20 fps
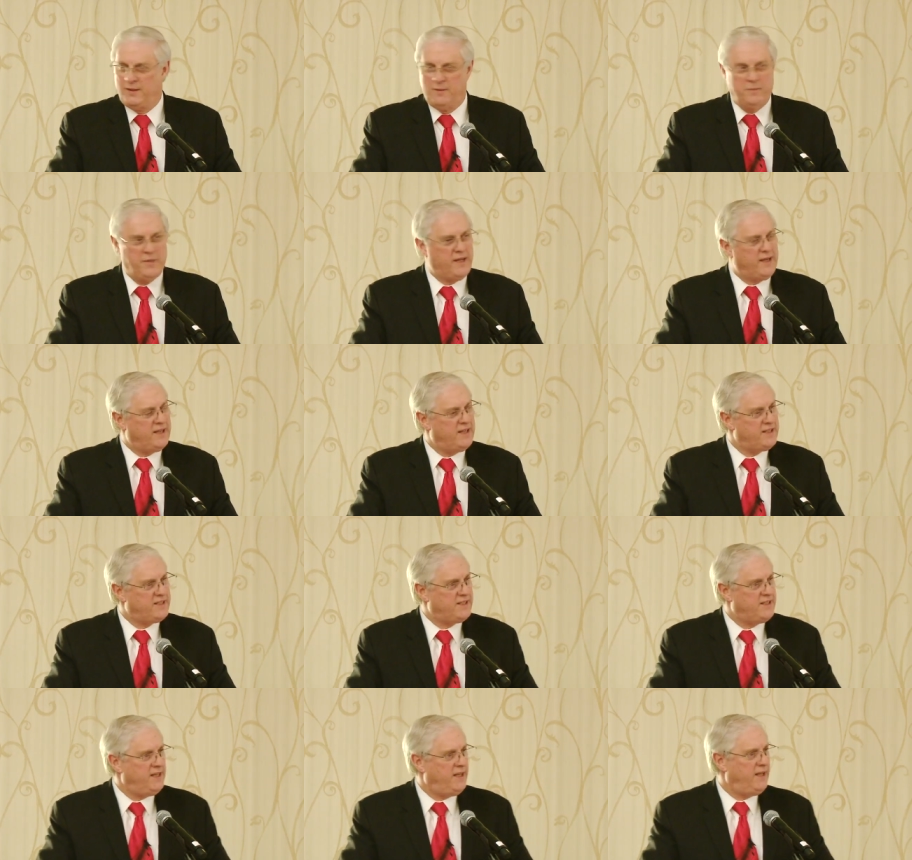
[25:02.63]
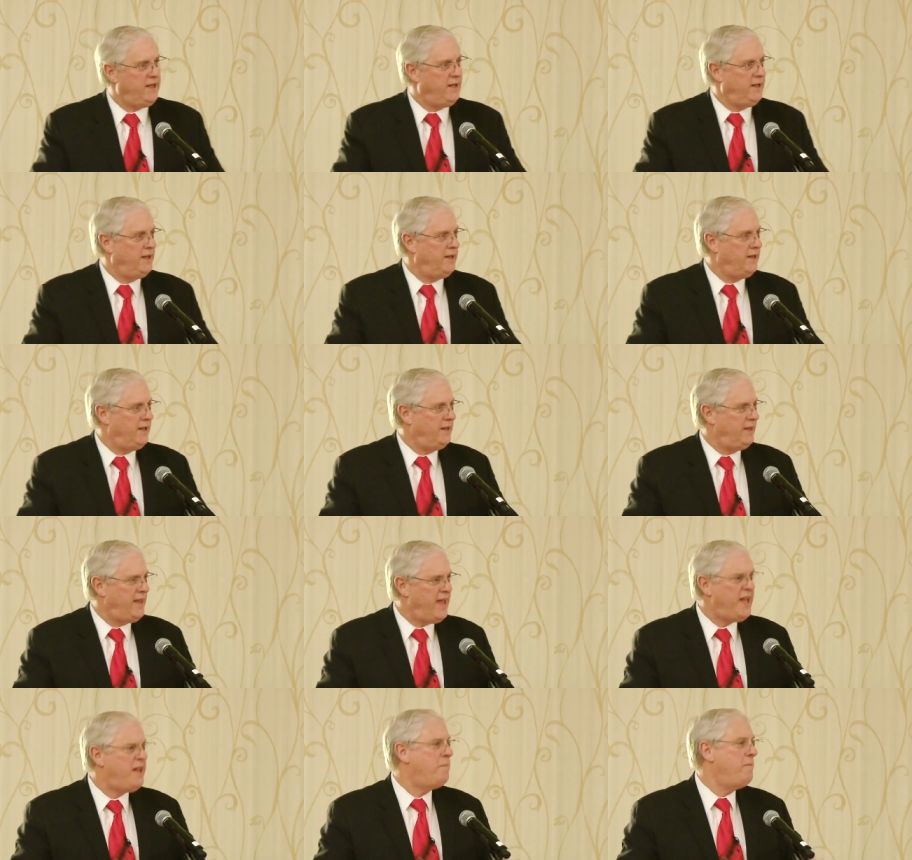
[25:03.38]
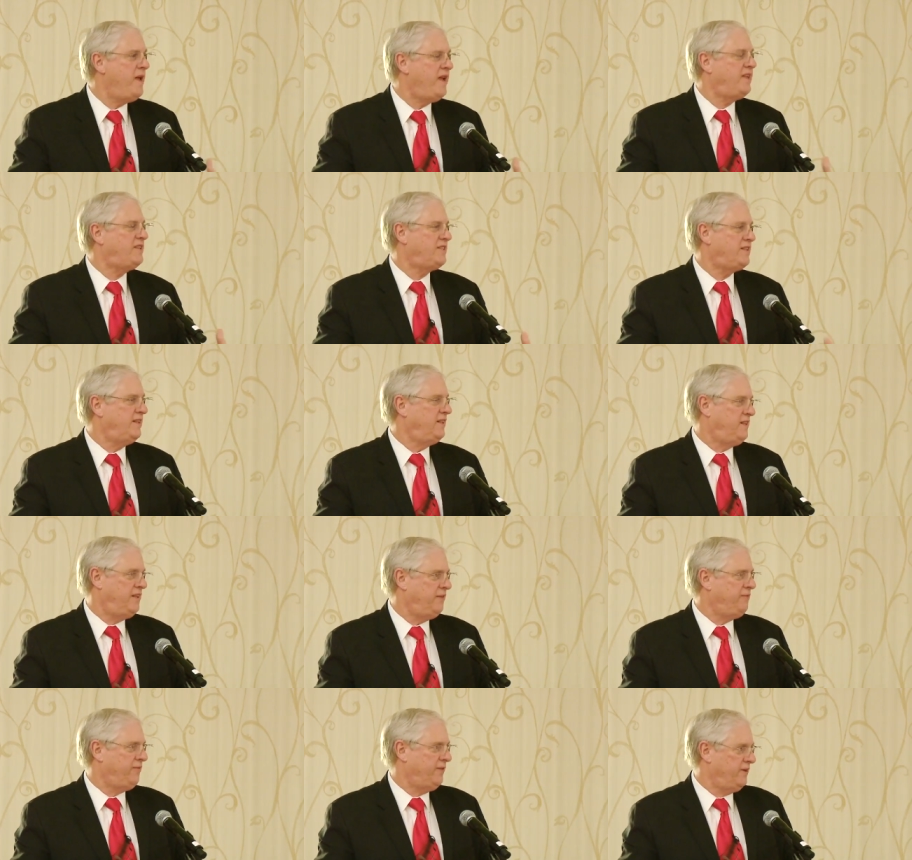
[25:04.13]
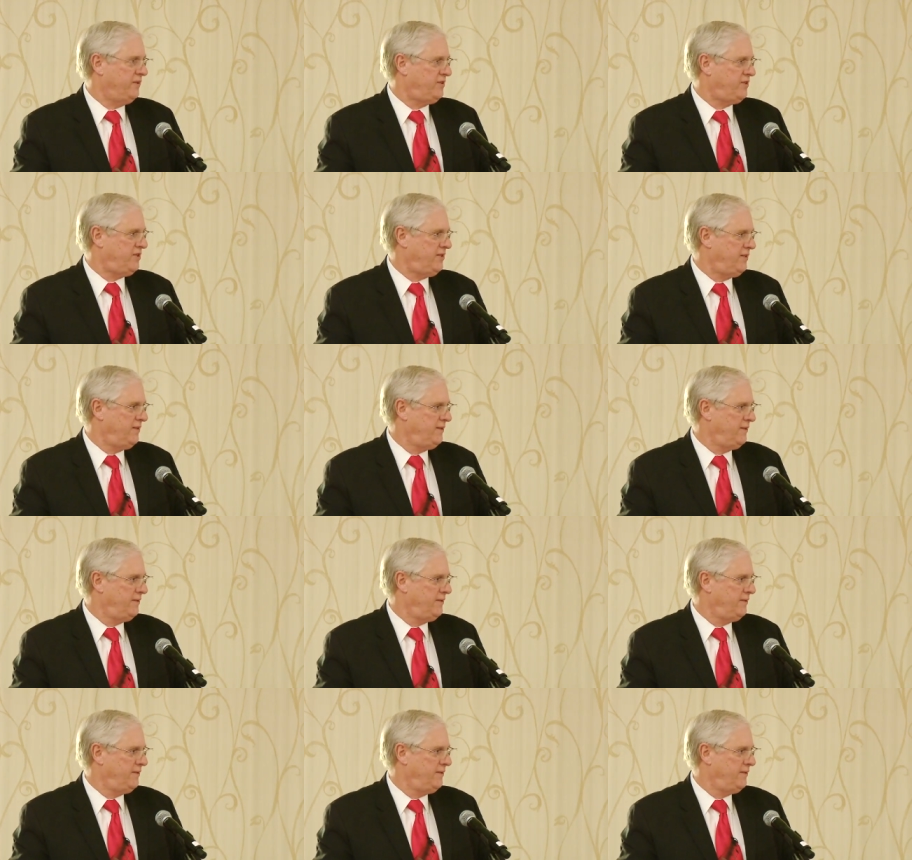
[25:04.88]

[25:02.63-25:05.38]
Because, see, that makes the difference.